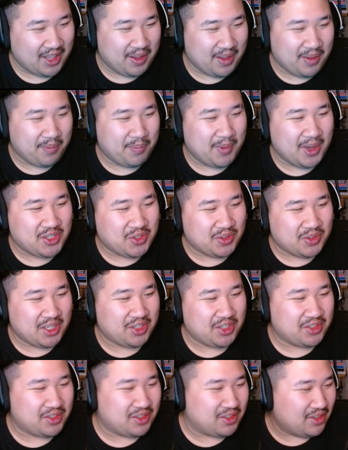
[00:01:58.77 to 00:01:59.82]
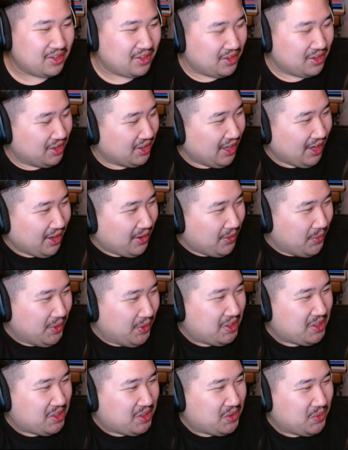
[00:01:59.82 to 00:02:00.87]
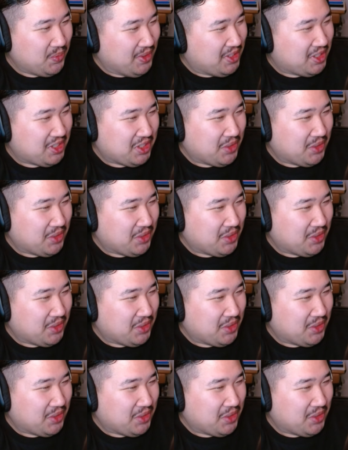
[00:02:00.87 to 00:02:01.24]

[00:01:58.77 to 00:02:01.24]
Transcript: it, it makes you think you're like, which which